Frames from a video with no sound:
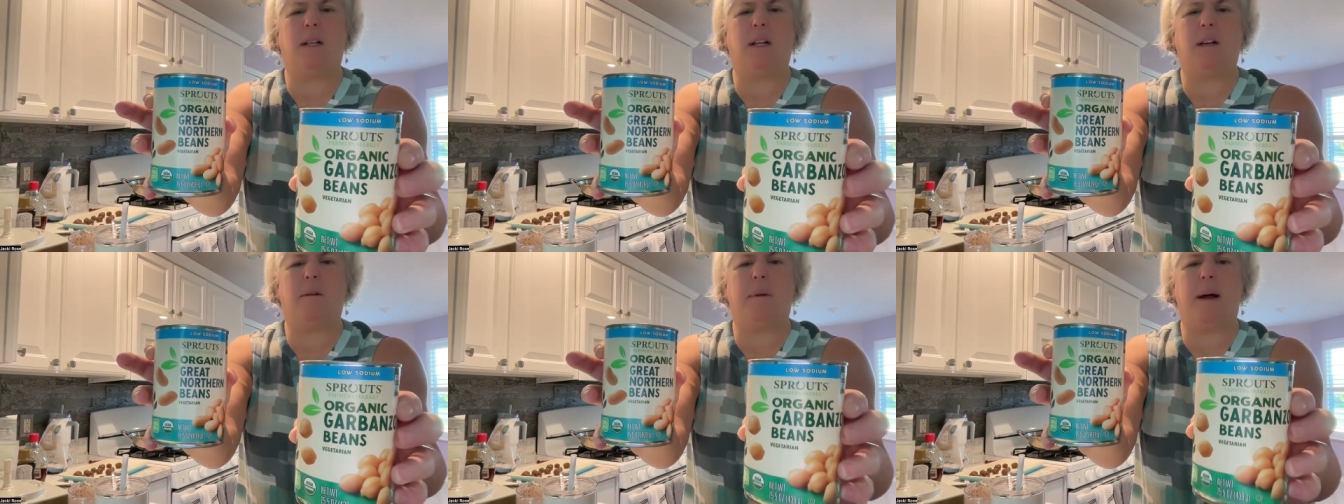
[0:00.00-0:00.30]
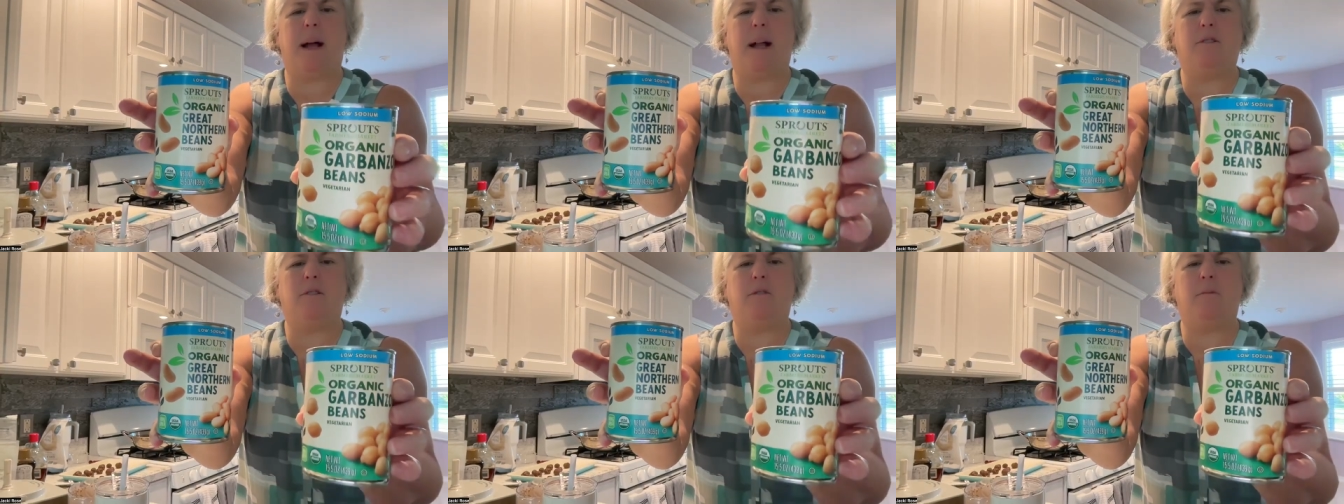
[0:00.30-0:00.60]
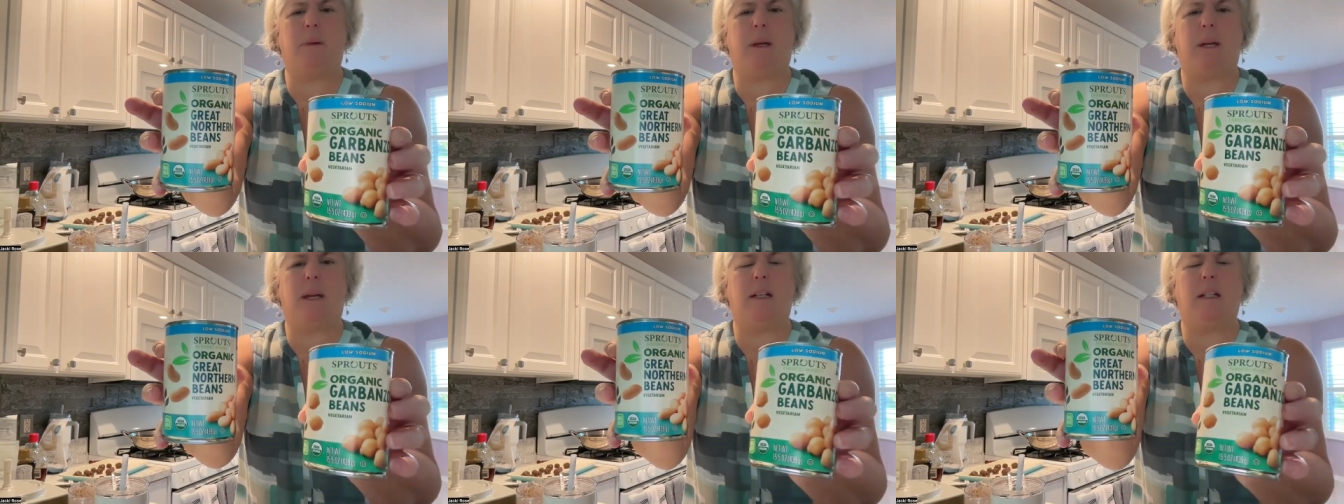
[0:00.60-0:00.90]
is
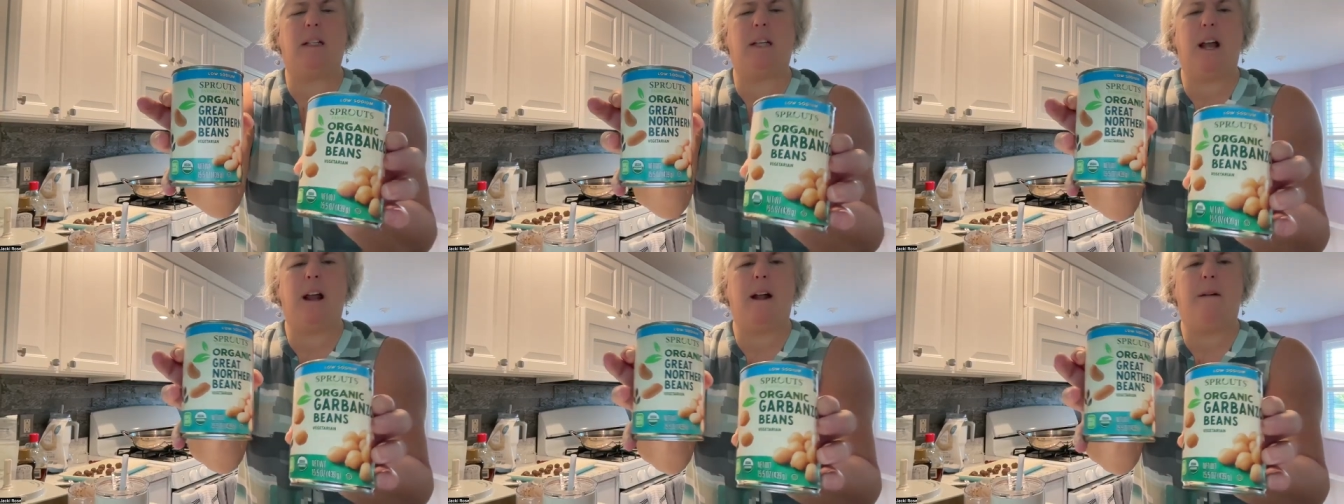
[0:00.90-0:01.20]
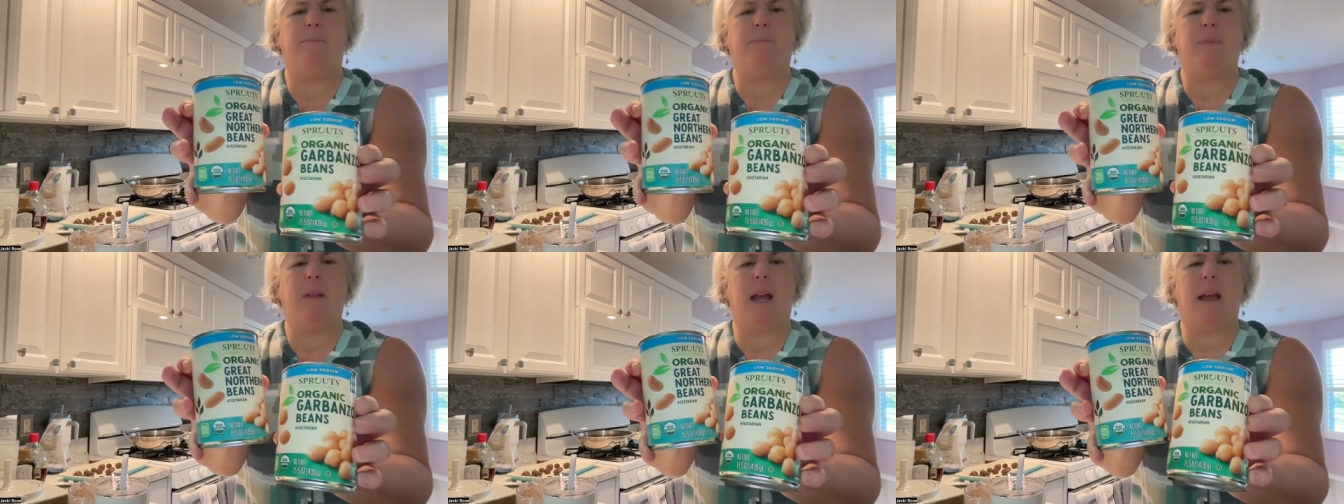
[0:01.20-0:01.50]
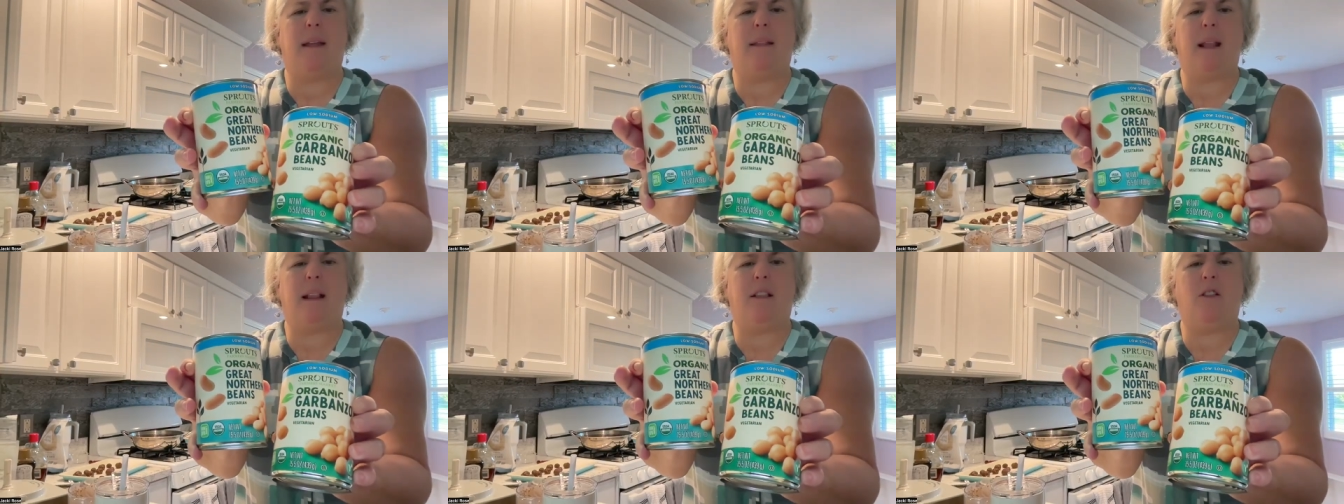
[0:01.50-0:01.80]
garbanzo beans,
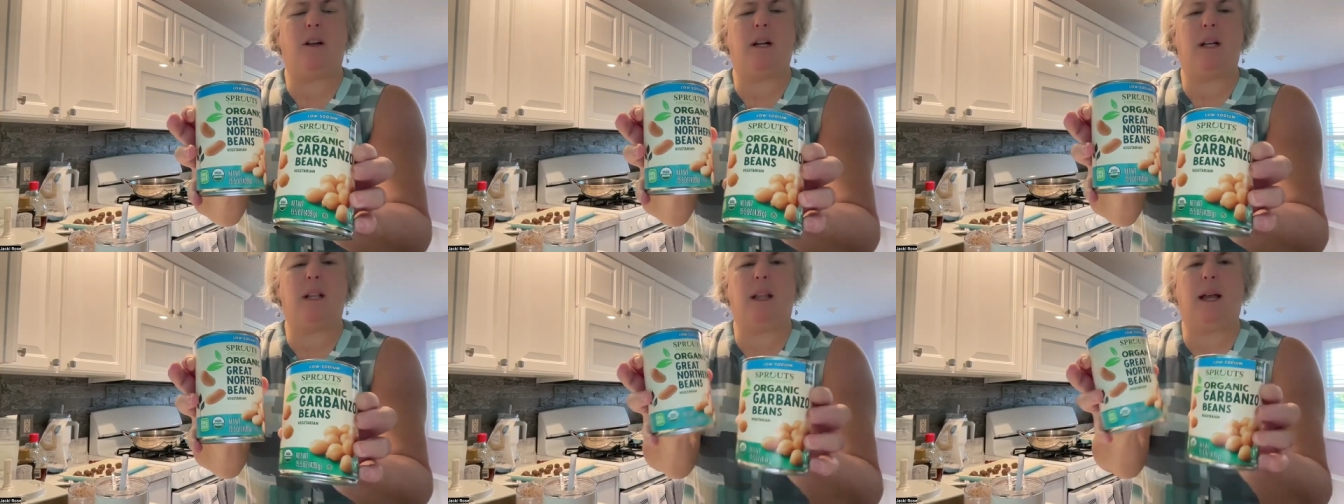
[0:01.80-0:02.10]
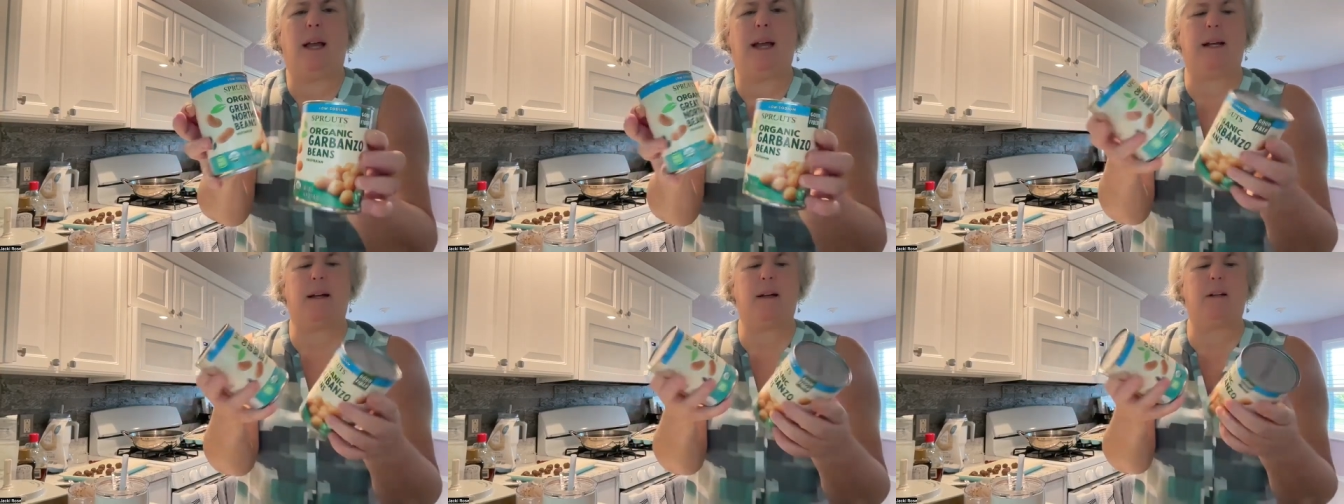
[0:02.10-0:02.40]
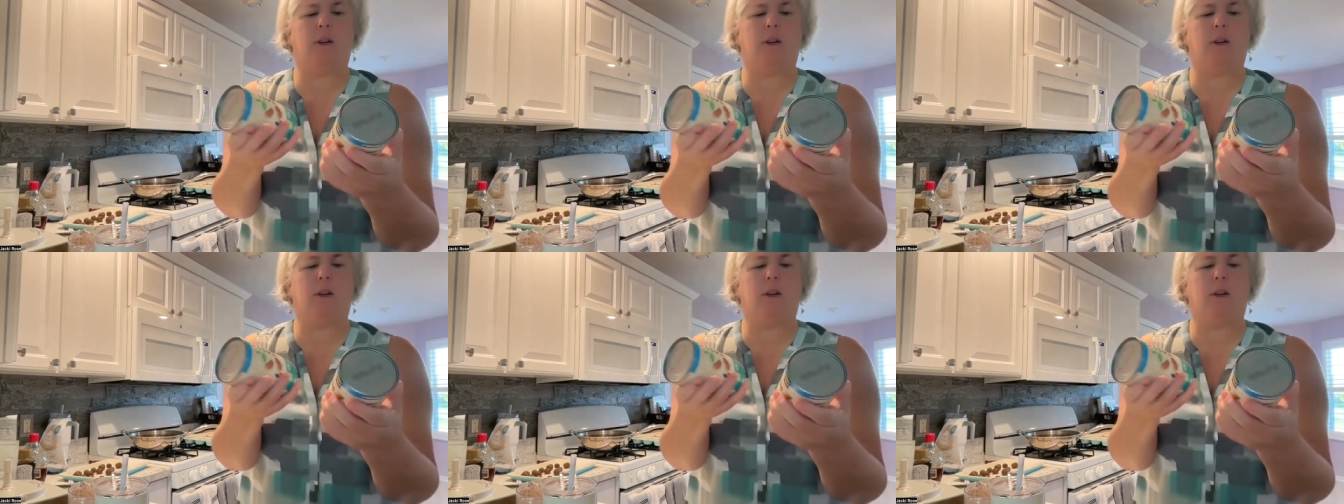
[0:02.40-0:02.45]
and they look alike.